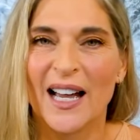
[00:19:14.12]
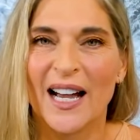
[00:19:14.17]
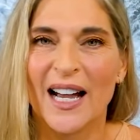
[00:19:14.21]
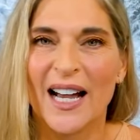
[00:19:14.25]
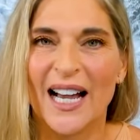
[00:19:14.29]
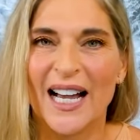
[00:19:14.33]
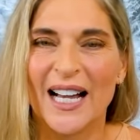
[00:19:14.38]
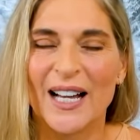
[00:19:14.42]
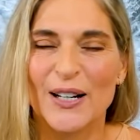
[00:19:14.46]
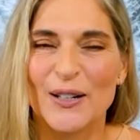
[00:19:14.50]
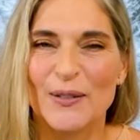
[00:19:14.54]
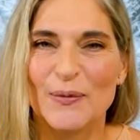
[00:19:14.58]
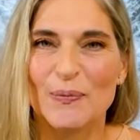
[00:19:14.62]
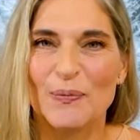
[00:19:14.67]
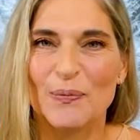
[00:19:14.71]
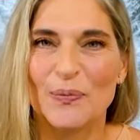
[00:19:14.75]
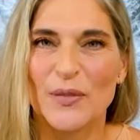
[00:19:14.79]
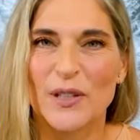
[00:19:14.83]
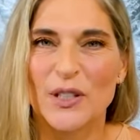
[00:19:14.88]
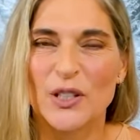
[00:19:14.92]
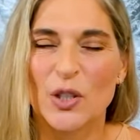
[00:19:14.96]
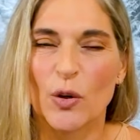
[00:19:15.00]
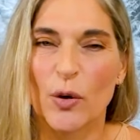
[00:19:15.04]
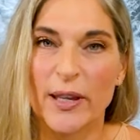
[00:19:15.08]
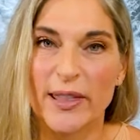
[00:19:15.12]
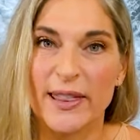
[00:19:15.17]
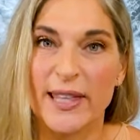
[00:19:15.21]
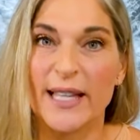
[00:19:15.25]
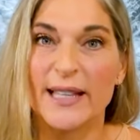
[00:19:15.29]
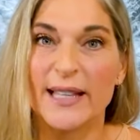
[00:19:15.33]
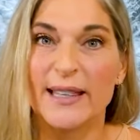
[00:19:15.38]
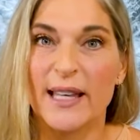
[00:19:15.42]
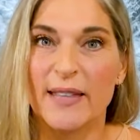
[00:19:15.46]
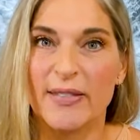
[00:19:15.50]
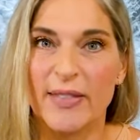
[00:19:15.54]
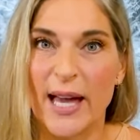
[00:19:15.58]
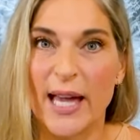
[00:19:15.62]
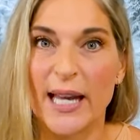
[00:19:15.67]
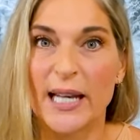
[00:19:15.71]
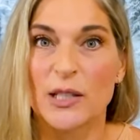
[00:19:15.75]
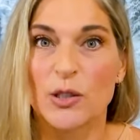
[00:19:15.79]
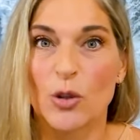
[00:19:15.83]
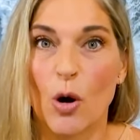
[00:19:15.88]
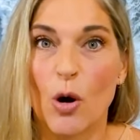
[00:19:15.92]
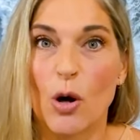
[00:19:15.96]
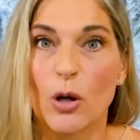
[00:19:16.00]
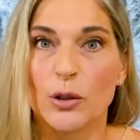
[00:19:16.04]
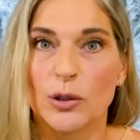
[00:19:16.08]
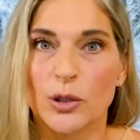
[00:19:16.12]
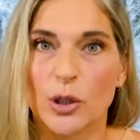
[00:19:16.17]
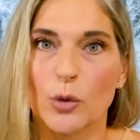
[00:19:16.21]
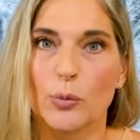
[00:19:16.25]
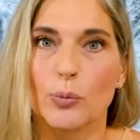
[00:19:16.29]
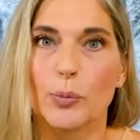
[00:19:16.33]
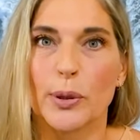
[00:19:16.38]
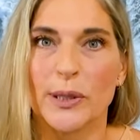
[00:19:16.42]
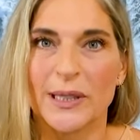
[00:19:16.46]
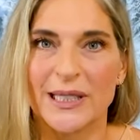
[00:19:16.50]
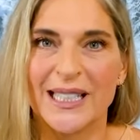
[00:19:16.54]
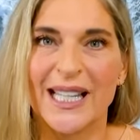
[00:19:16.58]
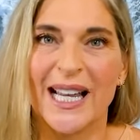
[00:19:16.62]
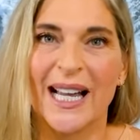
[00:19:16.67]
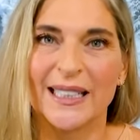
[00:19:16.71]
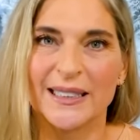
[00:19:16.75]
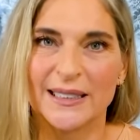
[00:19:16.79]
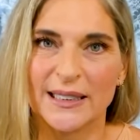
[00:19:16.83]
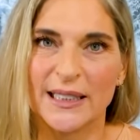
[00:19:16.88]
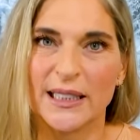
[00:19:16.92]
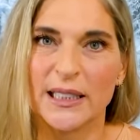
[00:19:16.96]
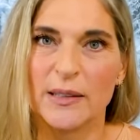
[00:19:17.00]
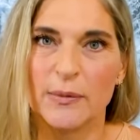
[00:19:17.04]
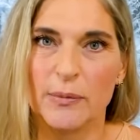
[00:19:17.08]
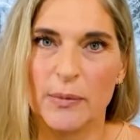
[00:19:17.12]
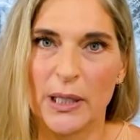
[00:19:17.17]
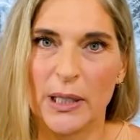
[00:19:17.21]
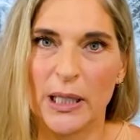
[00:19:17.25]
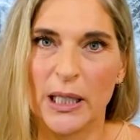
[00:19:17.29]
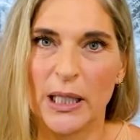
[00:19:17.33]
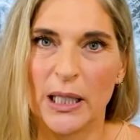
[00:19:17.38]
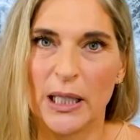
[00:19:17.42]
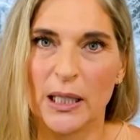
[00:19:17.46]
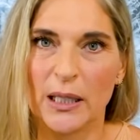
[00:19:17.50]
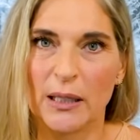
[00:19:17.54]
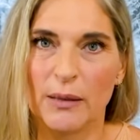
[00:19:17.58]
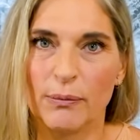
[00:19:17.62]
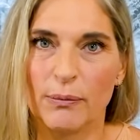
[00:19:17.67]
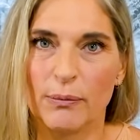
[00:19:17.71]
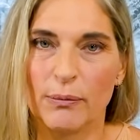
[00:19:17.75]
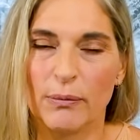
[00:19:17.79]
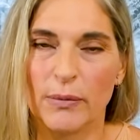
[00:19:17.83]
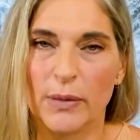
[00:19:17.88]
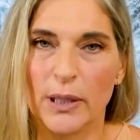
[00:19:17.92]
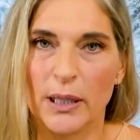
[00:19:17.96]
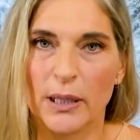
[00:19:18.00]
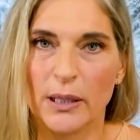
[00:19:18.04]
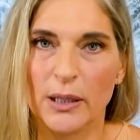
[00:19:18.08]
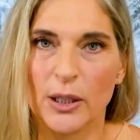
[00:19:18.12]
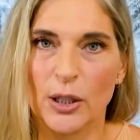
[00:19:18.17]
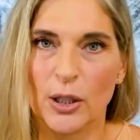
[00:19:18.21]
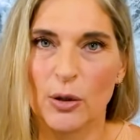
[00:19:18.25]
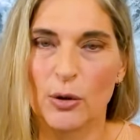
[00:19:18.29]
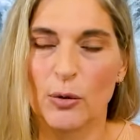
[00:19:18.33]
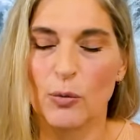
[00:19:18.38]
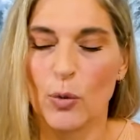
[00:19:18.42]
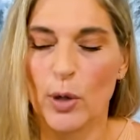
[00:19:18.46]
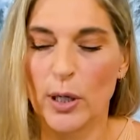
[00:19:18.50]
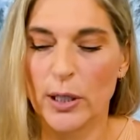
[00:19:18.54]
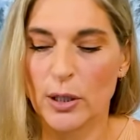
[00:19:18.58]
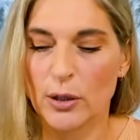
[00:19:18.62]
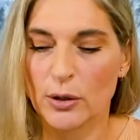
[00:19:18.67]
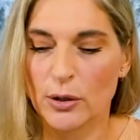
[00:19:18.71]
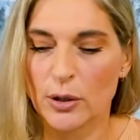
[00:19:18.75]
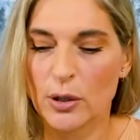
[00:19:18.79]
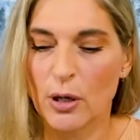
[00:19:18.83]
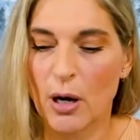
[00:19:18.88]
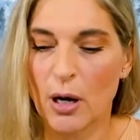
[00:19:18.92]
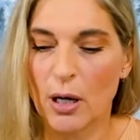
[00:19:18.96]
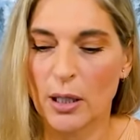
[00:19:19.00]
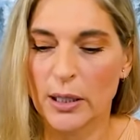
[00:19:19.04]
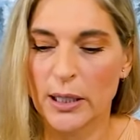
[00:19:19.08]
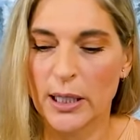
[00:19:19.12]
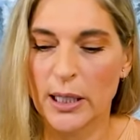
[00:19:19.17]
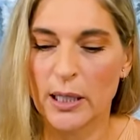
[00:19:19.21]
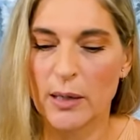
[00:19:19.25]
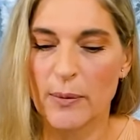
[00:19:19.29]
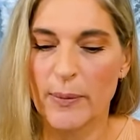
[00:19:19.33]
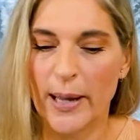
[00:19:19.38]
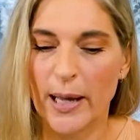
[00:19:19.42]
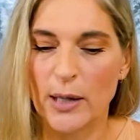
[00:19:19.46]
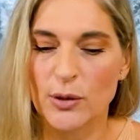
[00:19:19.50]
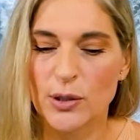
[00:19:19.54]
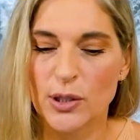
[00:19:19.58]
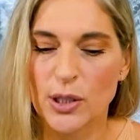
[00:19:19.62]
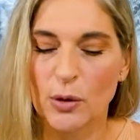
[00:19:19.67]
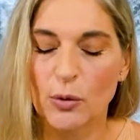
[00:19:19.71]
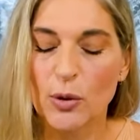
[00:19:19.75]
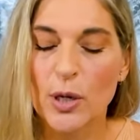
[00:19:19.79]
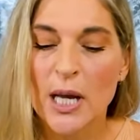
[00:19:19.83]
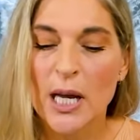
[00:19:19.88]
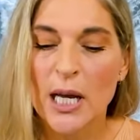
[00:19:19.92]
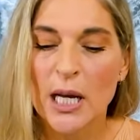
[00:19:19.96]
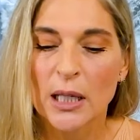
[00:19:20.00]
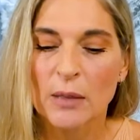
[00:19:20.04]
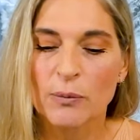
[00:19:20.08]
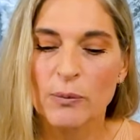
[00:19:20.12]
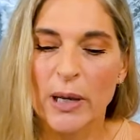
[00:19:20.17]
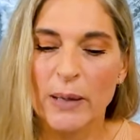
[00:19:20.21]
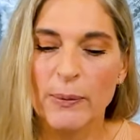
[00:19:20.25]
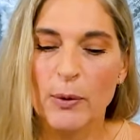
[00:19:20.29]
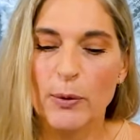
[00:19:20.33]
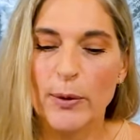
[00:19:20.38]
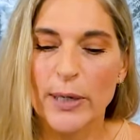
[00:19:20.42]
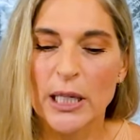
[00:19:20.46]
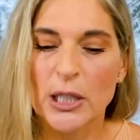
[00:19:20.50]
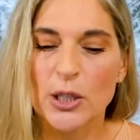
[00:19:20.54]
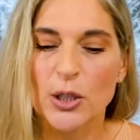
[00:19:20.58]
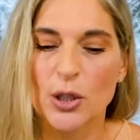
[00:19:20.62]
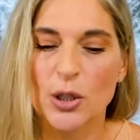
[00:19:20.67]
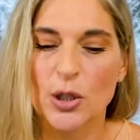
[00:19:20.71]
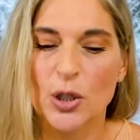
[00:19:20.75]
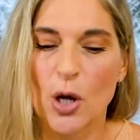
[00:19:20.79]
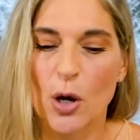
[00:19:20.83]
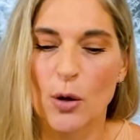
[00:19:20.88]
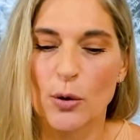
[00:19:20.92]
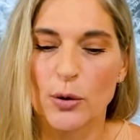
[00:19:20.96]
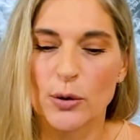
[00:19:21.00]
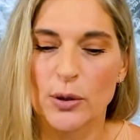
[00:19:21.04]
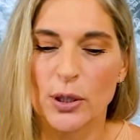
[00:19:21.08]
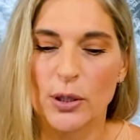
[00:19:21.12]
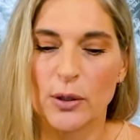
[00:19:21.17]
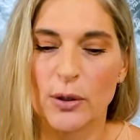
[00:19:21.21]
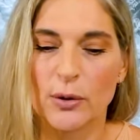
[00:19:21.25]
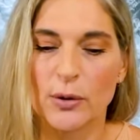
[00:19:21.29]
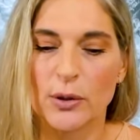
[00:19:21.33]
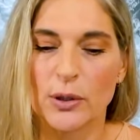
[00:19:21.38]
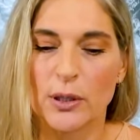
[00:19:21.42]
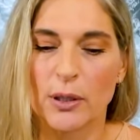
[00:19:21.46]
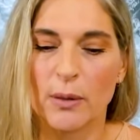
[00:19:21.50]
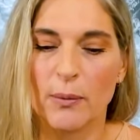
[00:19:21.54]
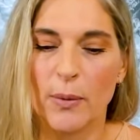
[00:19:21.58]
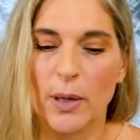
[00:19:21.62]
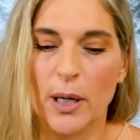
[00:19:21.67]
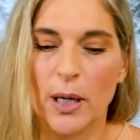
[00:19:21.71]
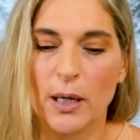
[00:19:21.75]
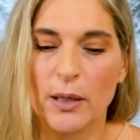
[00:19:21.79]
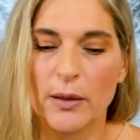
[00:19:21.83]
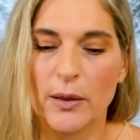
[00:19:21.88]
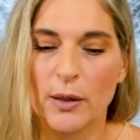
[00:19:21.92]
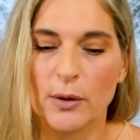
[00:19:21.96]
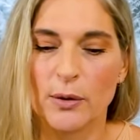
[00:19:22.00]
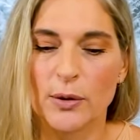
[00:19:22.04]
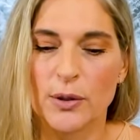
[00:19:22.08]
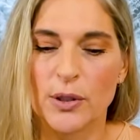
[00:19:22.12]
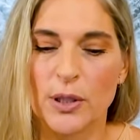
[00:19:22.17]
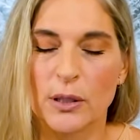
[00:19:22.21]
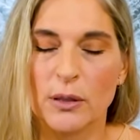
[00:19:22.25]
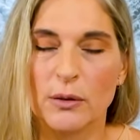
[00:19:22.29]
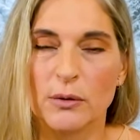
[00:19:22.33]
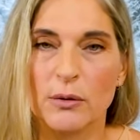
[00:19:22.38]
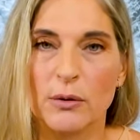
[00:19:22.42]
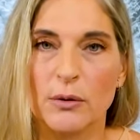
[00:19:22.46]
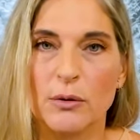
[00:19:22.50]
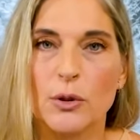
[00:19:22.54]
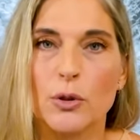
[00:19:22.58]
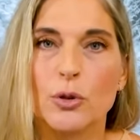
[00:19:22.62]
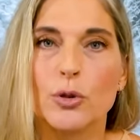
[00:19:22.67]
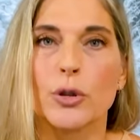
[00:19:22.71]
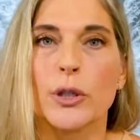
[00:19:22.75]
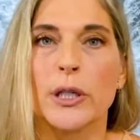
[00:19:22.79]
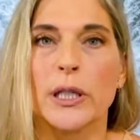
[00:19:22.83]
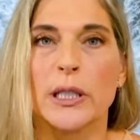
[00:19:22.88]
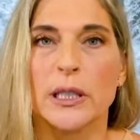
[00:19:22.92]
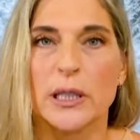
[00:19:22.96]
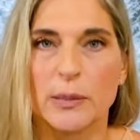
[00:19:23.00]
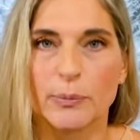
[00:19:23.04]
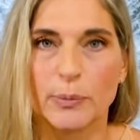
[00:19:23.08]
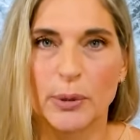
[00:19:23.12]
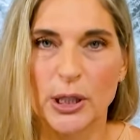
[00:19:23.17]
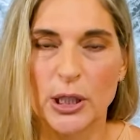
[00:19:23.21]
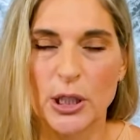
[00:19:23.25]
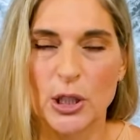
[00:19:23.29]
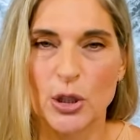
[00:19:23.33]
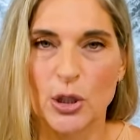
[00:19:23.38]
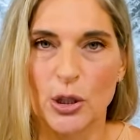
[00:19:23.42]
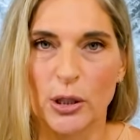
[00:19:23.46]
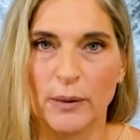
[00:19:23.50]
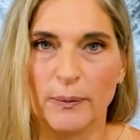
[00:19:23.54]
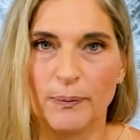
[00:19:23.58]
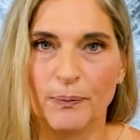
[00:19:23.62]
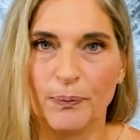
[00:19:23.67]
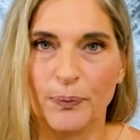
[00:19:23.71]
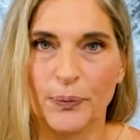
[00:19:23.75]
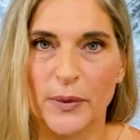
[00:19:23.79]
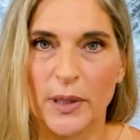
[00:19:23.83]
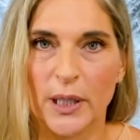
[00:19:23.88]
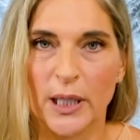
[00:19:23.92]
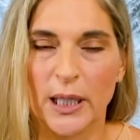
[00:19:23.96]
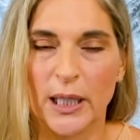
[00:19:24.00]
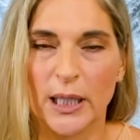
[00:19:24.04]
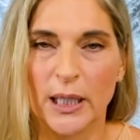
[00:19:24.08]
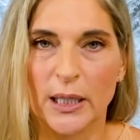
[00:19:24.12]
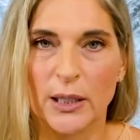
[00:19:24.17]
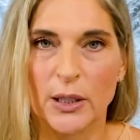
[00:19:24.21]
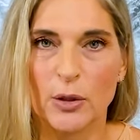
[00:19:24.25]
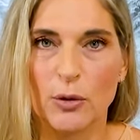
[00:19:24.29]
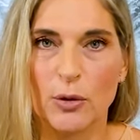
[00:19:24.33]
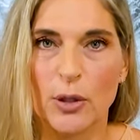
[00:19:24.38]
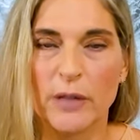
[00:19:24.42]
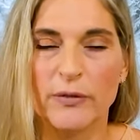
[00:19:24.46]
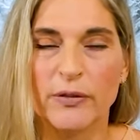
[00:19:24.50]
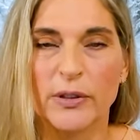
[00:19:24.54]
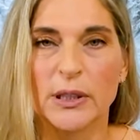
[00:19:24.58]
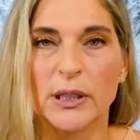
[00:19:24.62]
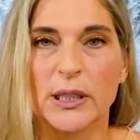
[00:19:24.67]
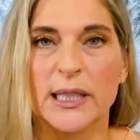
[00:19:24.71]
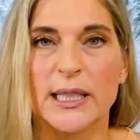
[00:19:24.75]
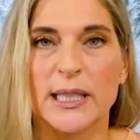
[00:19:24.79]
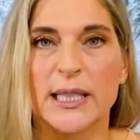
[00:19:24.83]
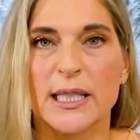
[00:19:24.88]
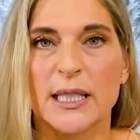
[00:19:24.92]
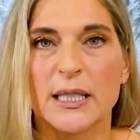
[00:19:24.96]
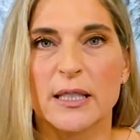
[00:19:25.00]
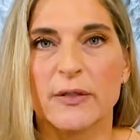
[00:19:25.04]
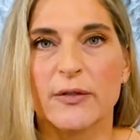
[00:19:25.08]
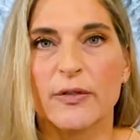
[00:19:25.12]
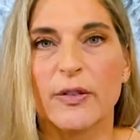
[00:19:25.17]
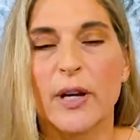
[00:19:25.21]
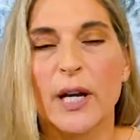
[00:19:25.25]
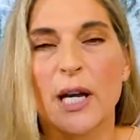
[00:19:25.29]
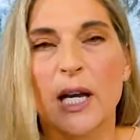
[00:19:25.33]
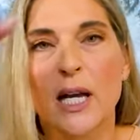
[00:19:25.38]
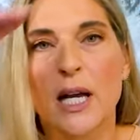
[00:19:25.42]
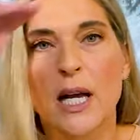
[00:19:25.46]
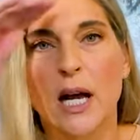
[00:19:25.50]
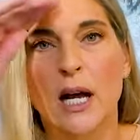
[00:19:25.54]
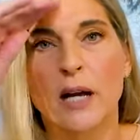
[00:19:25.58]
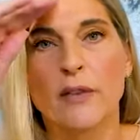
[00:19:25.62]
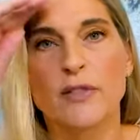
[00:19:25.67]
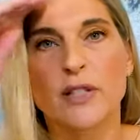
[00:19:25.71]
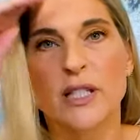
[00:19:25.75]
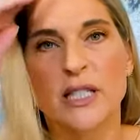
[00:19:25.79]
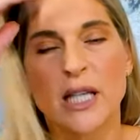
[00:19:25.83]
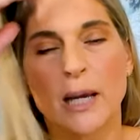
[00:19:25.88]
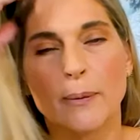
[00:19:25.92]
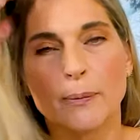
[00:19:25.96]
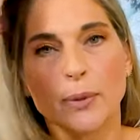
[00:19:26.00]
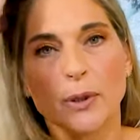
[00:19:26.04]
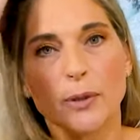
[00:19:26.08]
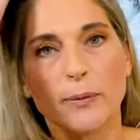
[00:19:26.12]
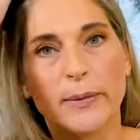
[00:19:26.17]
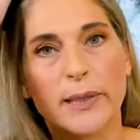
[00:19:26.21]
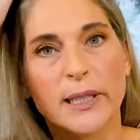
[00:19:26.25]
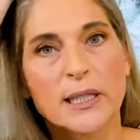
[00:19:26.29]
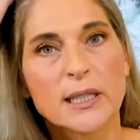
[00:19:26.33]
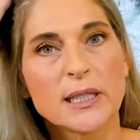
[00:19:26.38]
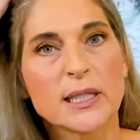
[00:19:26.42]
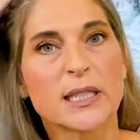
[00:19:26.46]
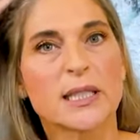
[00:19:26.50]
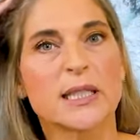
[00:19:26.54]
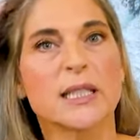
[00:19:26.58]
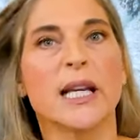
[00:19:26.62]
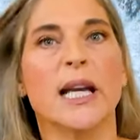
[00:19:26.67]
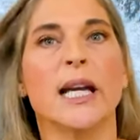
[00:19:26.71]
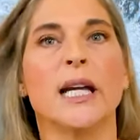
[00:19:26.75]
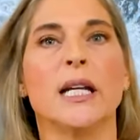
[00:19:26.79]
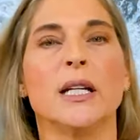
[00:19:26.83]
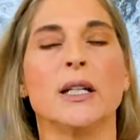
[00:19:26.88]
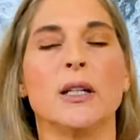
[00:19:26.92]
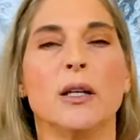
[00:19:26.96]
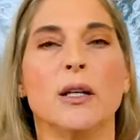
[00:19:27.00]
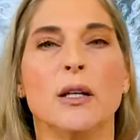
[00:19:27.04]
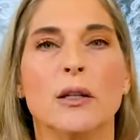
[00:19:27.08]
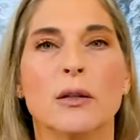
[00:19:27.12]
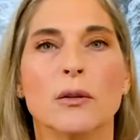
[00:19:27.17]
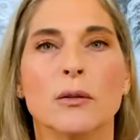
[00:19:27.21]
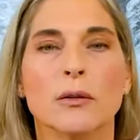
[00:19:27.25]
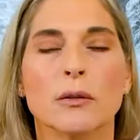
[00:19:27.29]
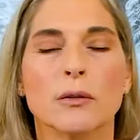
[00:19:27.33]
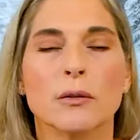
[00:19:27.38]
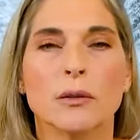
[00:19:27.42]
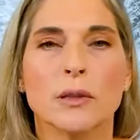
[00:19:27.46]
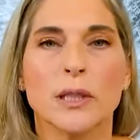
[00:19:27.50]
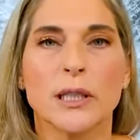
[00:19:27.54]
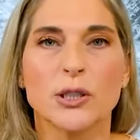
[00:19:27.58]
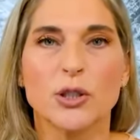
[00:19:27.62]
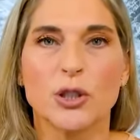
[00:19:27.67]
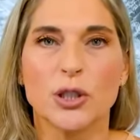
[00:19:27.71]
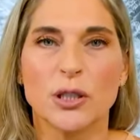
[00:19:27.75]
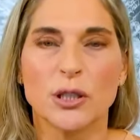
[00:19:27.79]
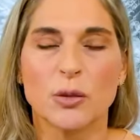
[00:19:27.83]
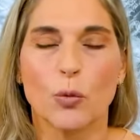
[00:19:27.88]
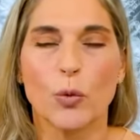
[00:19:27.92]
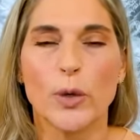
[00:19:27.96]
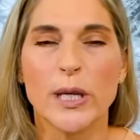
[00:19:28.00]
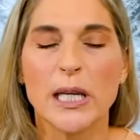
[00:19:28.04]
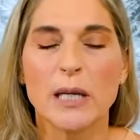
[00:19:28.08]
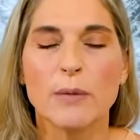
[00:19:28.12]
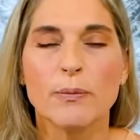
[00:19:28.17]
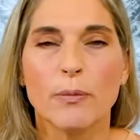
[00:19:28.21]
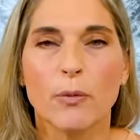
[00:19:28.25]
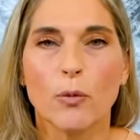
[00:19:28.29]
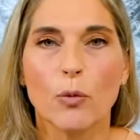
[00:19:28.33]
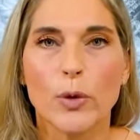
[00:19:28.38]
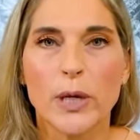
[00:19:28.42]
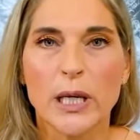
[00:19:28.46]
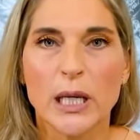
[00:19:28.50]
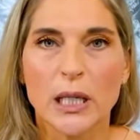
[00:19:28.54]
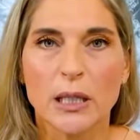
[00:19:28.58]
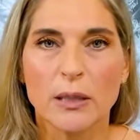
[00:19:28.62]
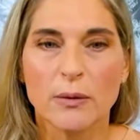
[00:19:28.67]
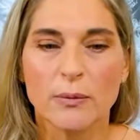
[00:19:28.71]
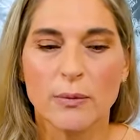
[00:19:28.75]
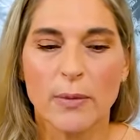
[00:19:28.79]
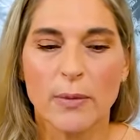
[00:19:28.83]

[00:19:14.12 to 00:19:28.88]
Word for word: um, so I think that that has also protected me, you know, and what you're talking about. So maybe we can just go into those those nutrient depletion. Uh, you give a list of of supplements and let's just we can we can